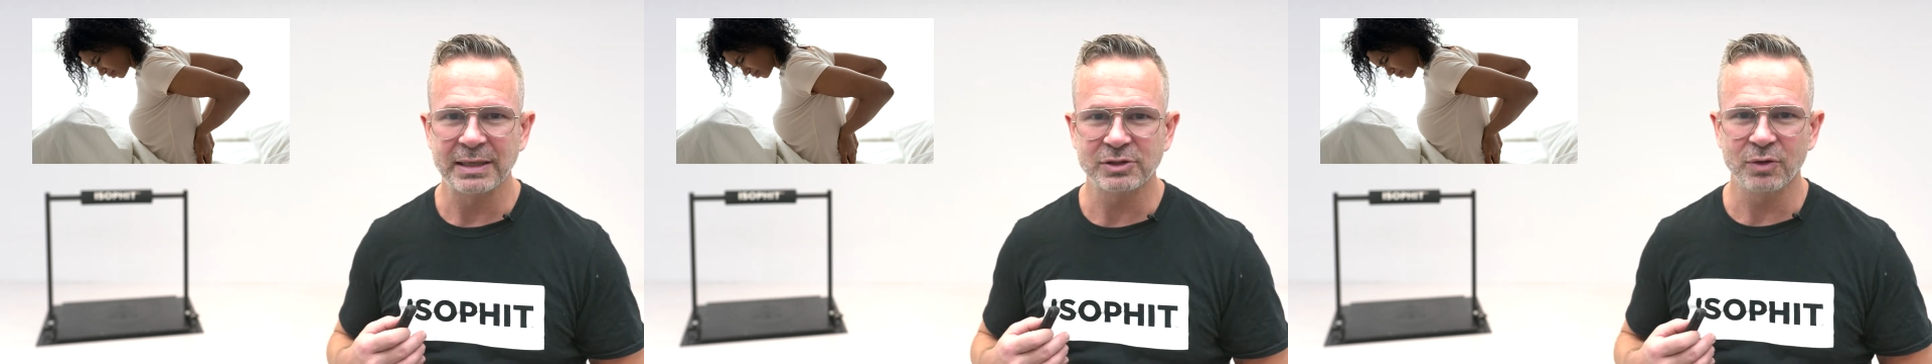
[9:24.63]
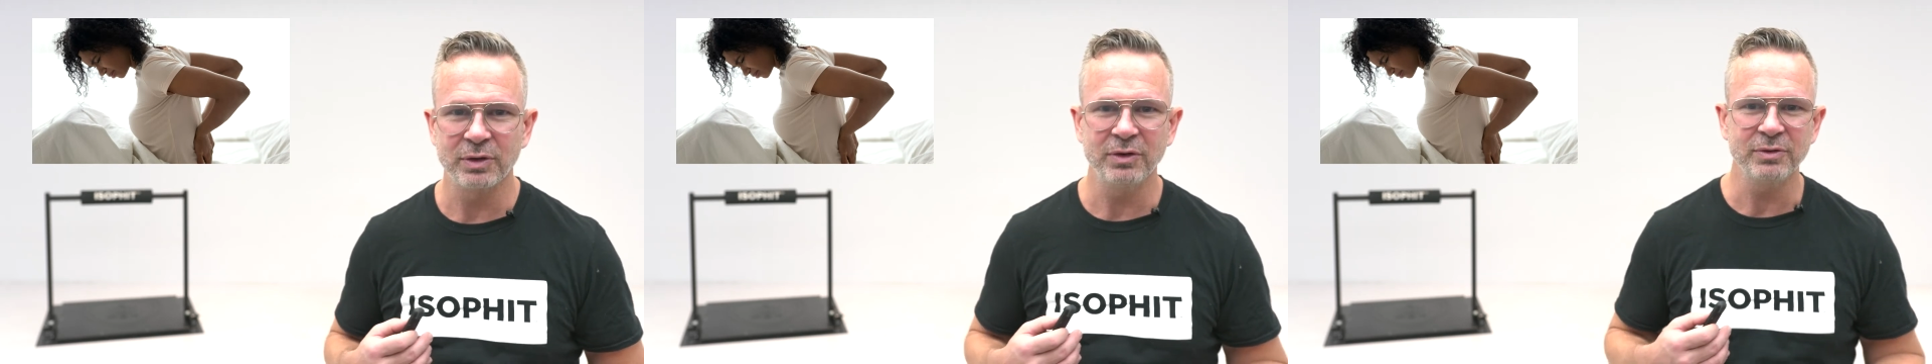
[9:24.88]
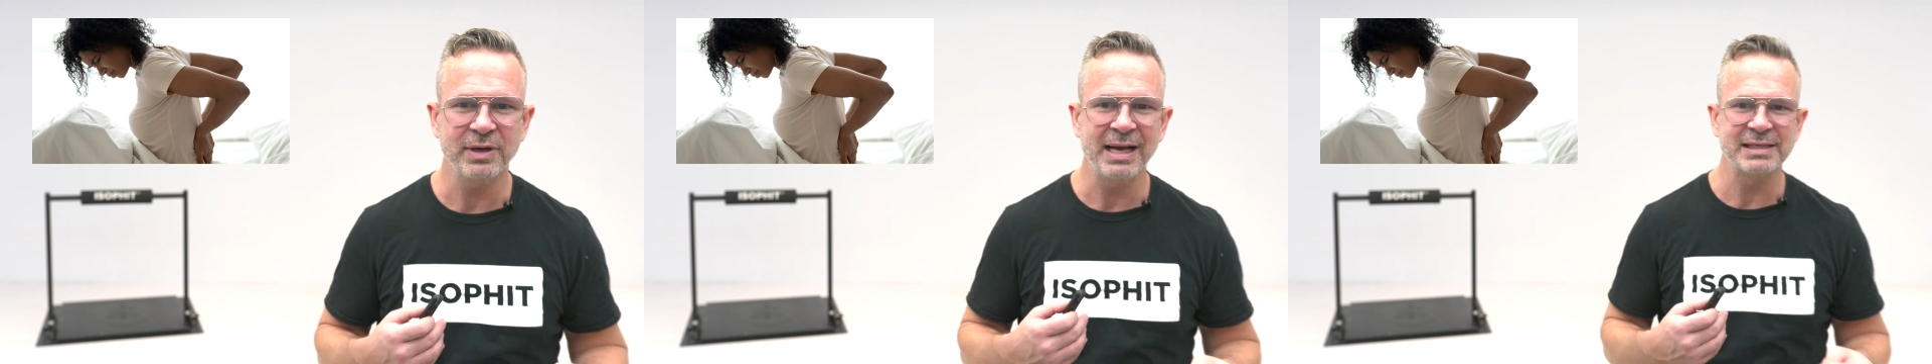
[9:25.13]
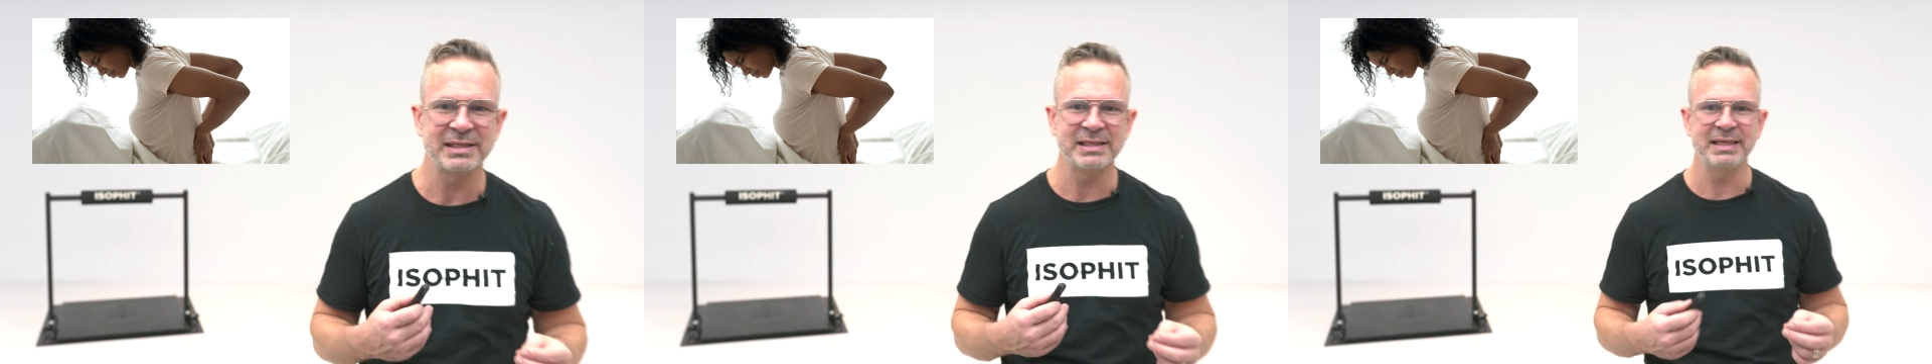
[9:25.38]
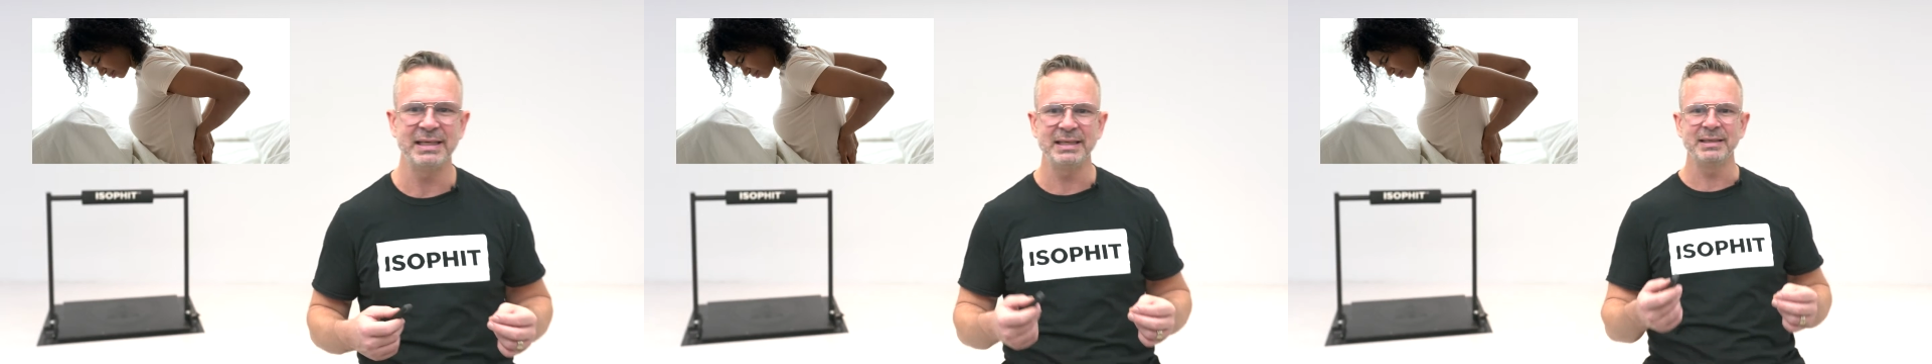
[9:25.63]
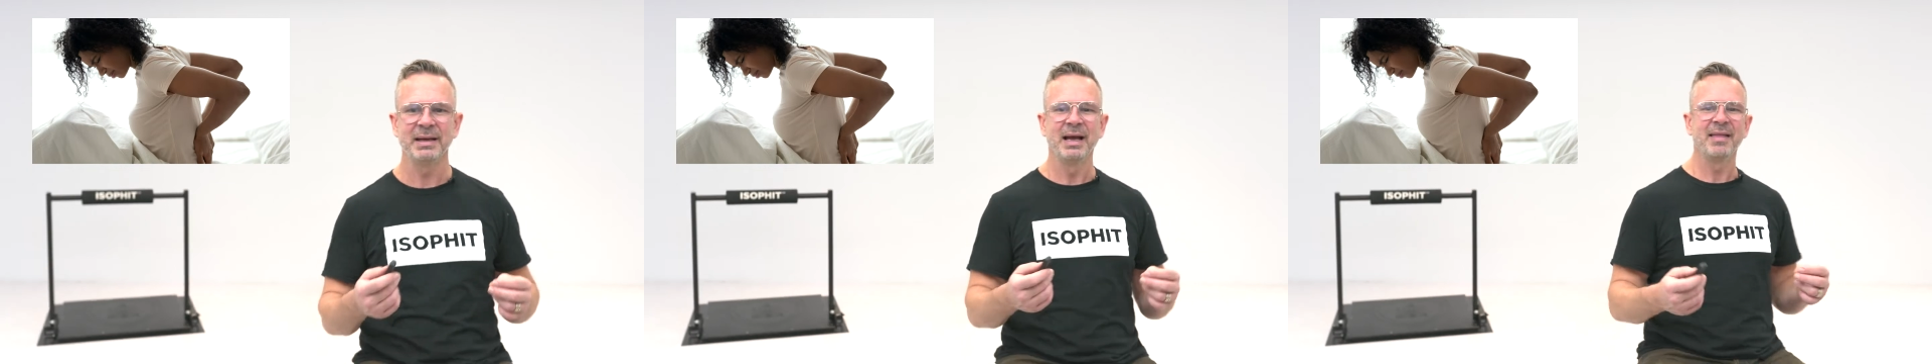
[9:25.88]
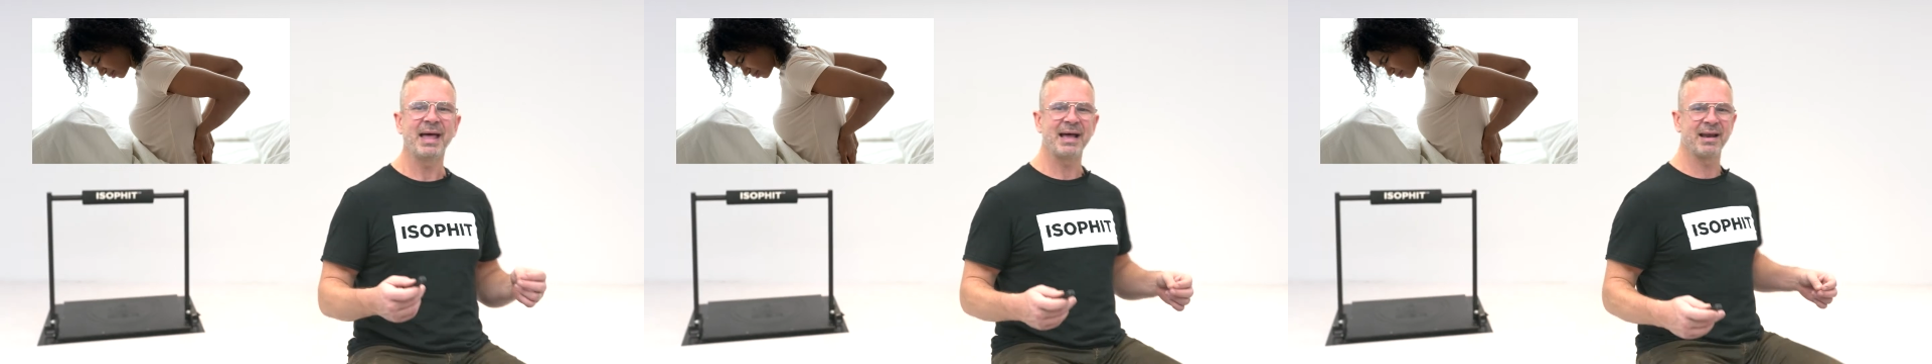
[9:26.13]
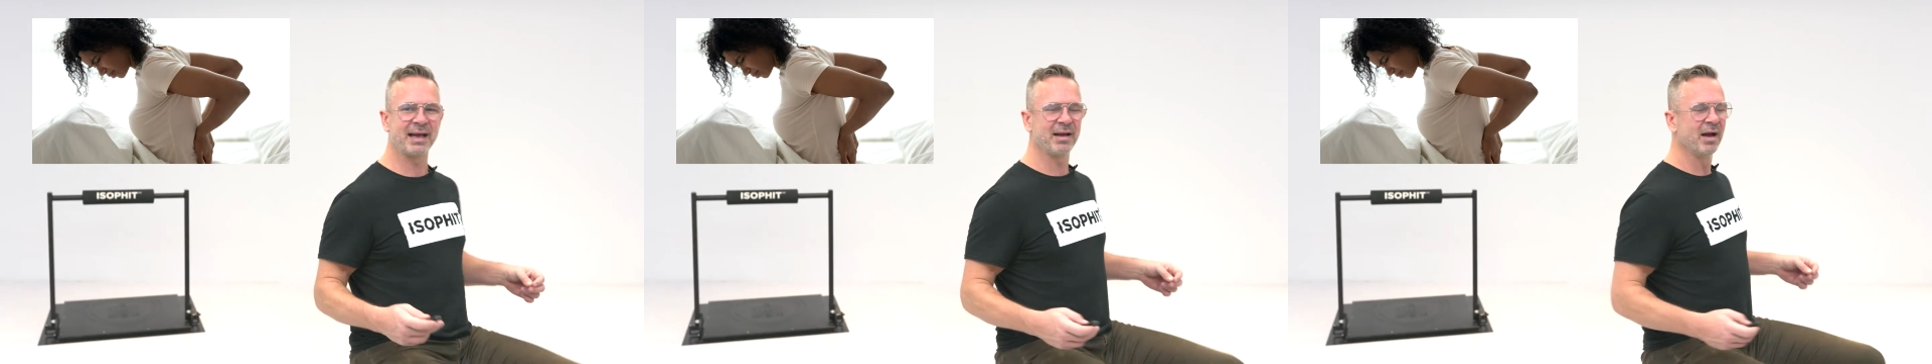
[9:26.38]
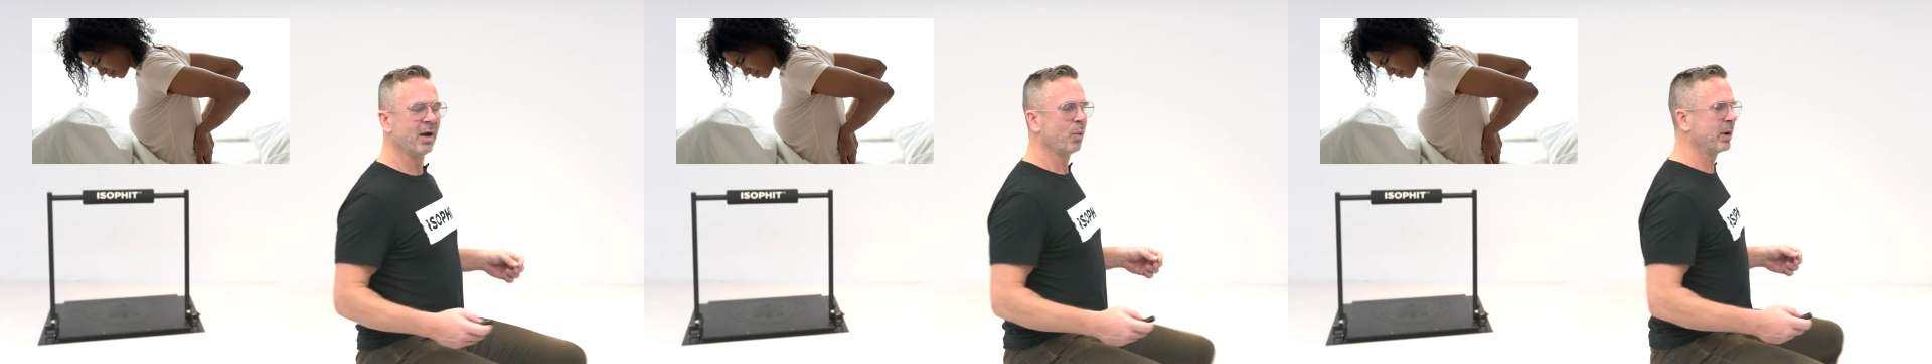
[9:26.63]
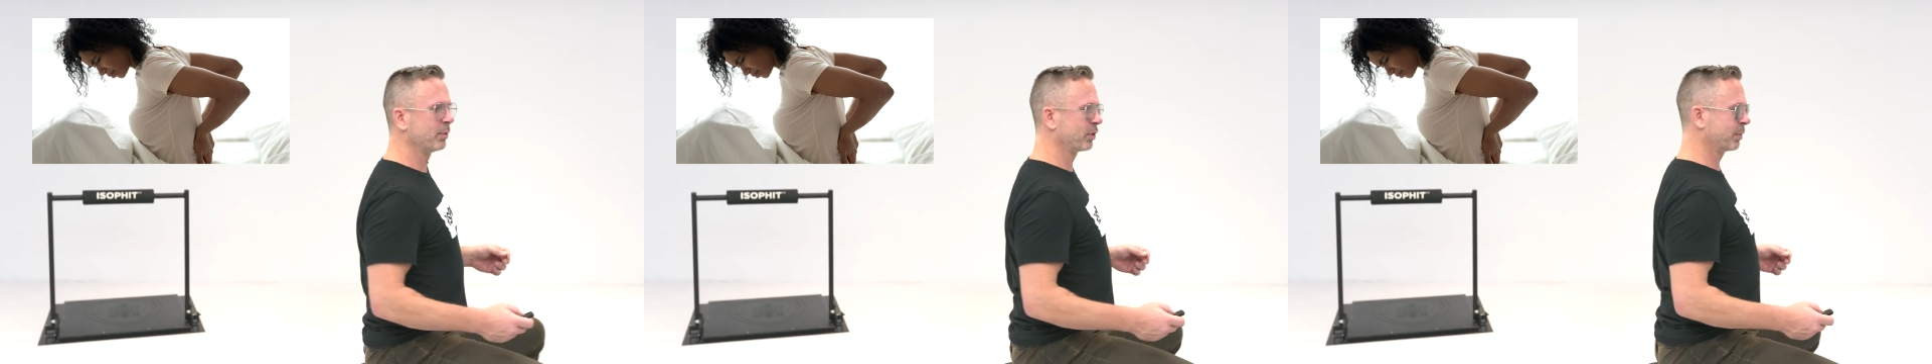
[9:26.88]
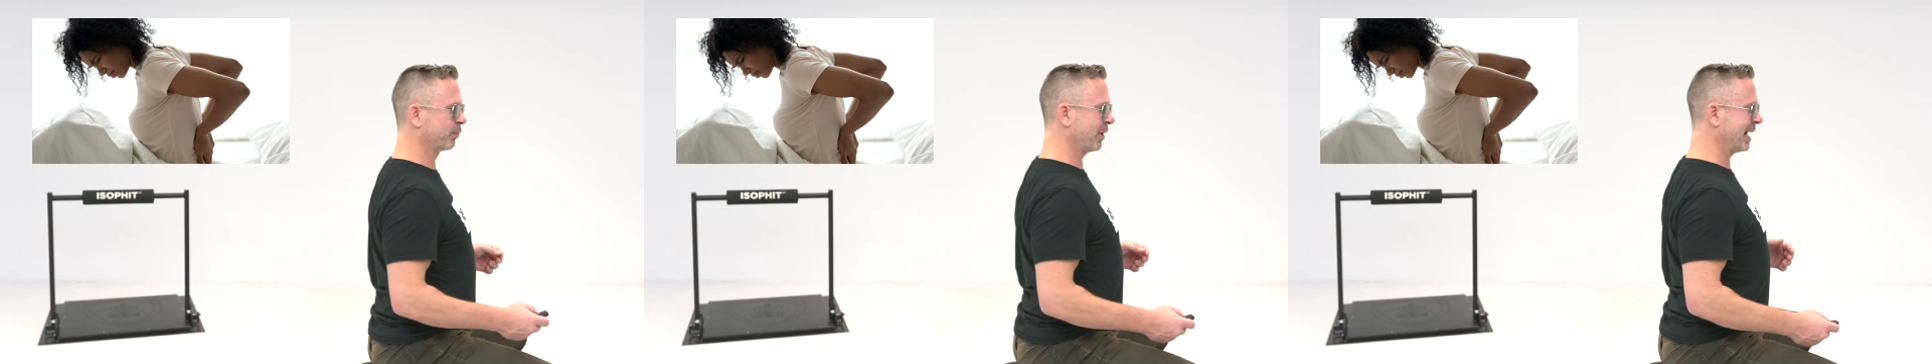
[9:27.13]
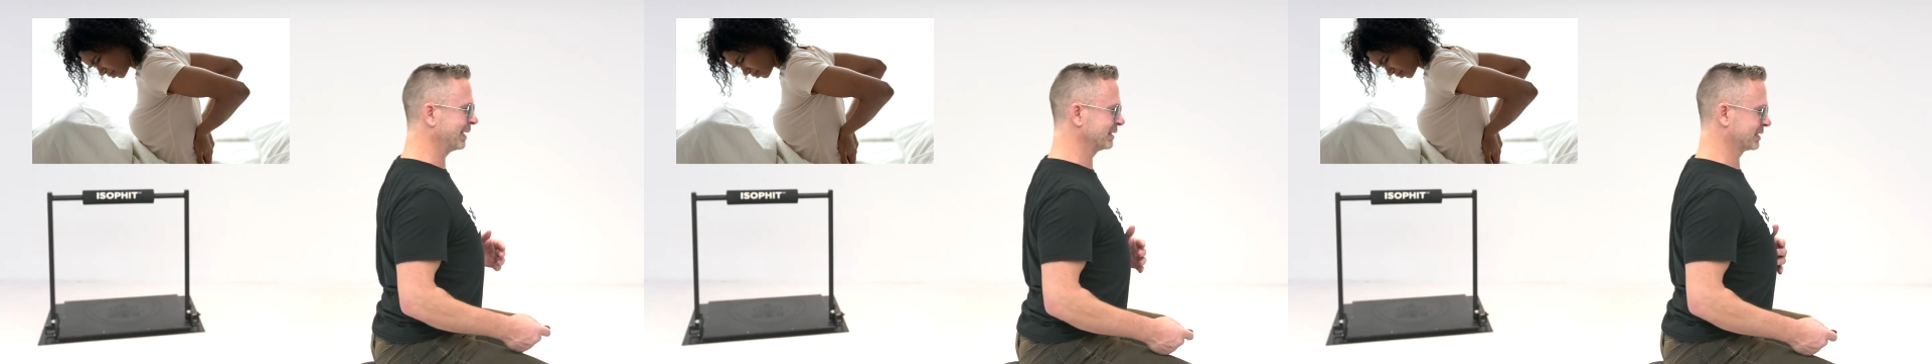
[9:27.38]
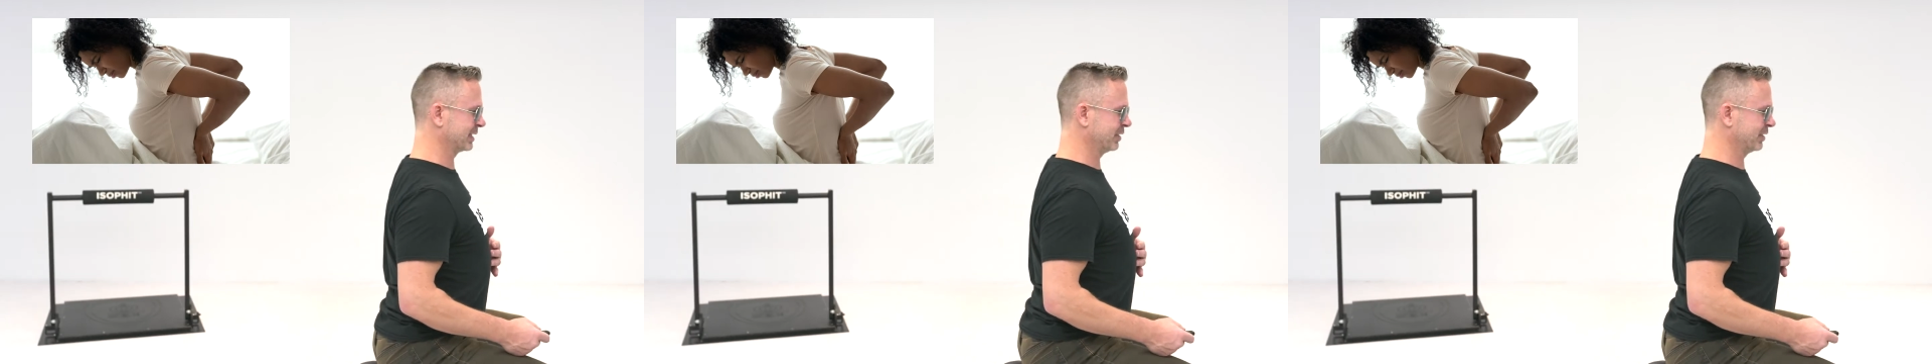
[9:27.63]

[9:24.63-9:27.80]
So you guys see that, like when with pregnancy,